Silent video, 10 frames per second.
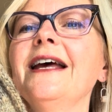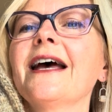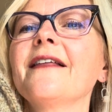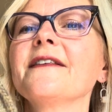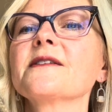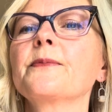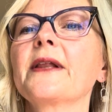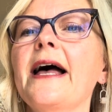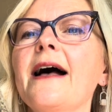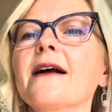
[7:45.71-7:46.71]
and this
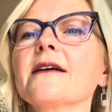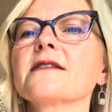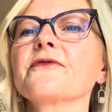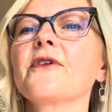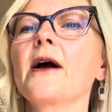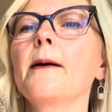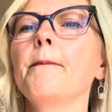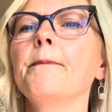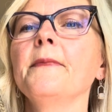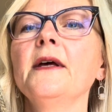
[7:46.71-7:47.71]
black is
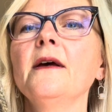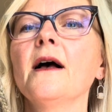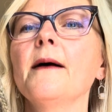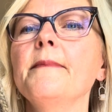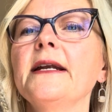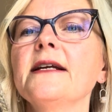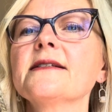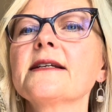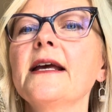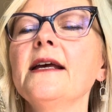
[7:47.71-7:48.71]
from a mini
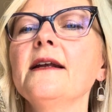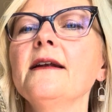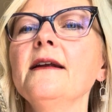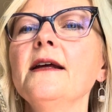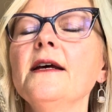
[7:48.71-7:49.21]
skein.